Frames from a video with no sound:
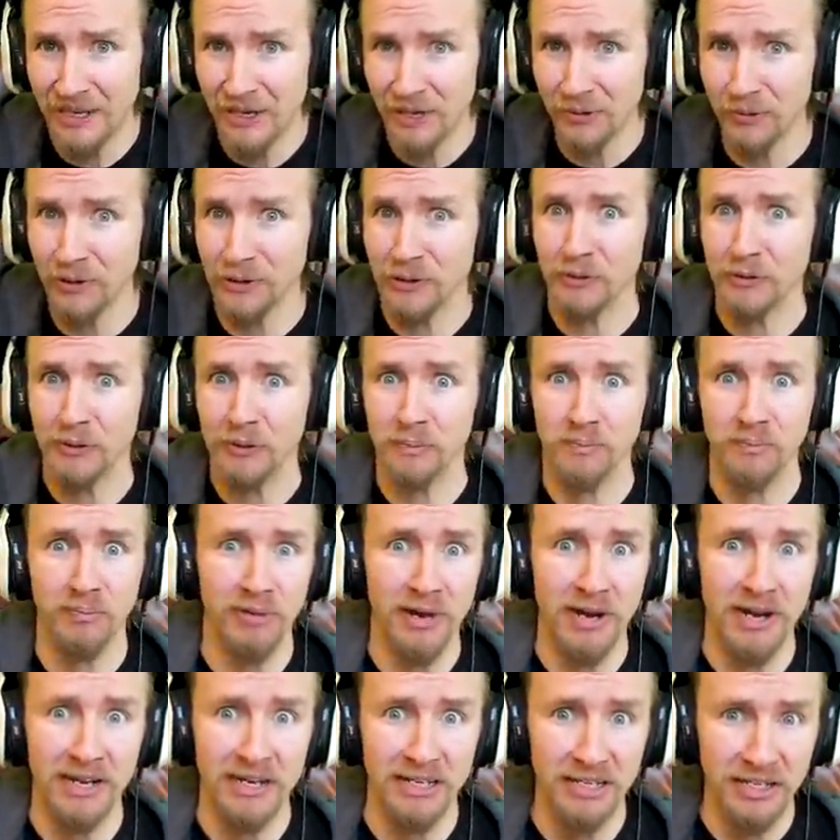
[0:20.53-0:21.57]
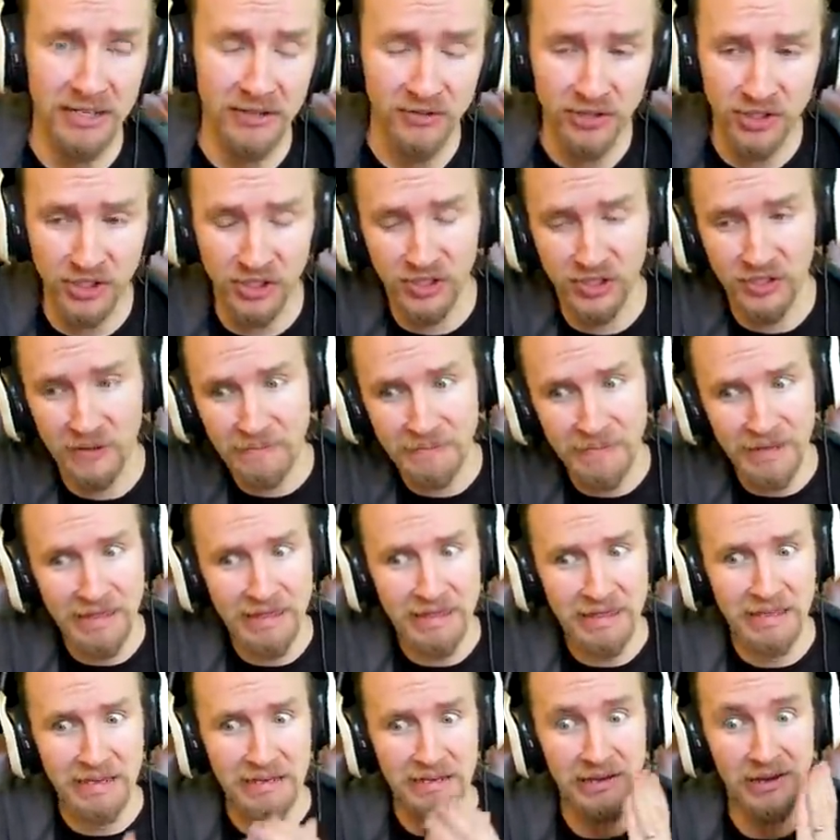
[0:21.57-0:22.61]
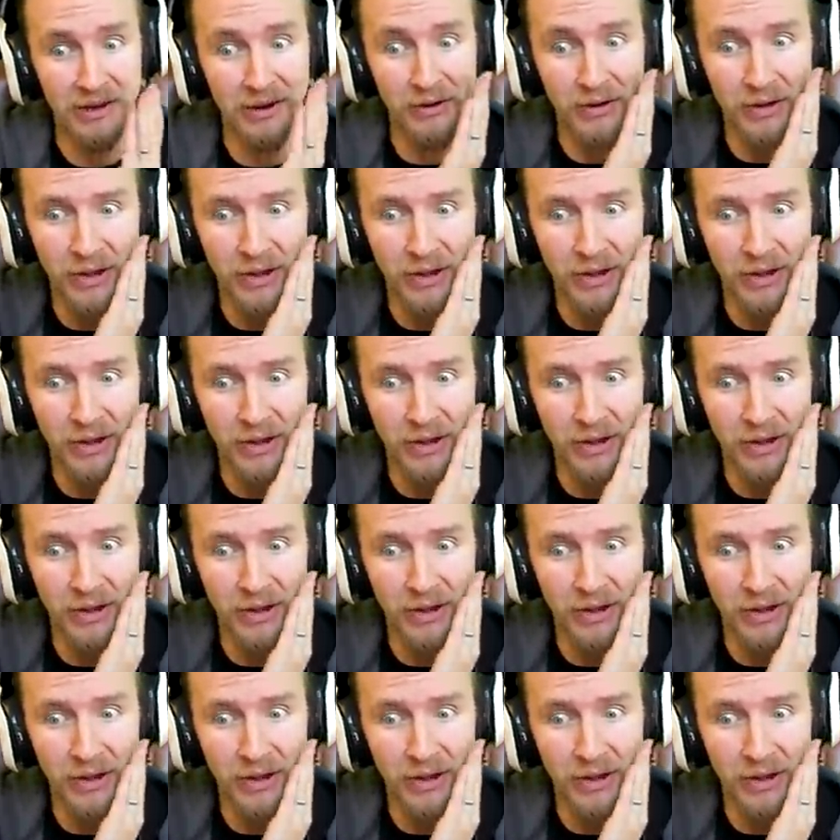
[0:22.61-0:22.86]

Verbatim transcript: which was brand new just a month ago.